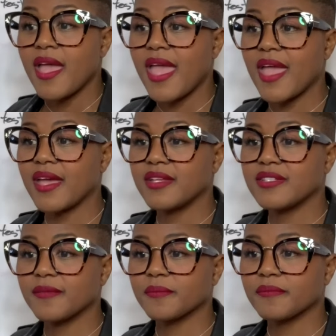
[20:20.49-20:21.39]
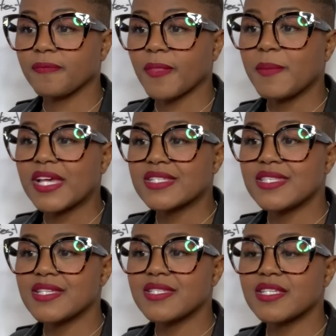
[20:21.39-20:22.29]
And because
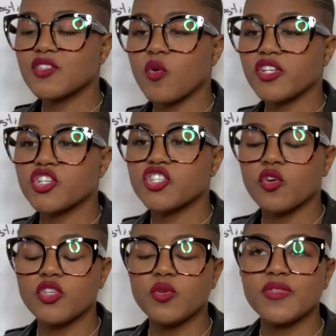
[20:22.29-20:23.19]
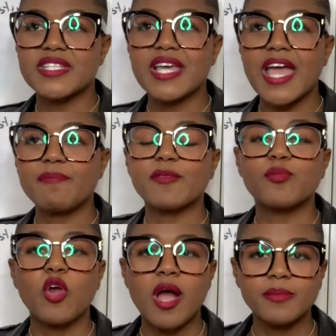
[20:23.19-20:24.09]
this is going to show you the type of
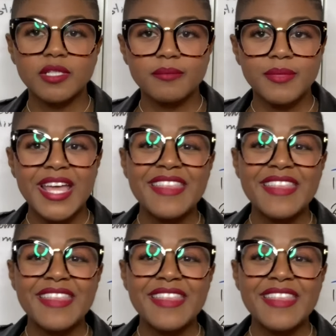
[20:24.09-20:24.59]
problem